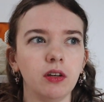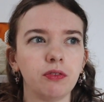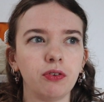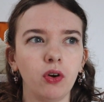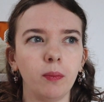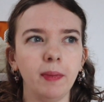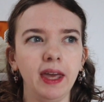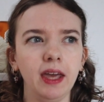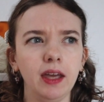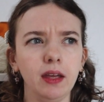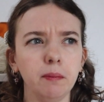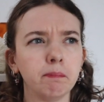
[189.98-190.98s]
from
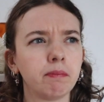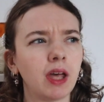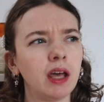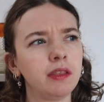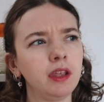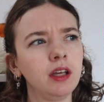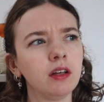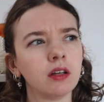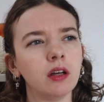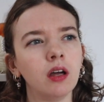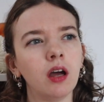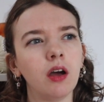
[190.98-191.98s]
I think
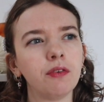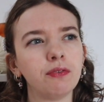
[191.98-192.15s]
a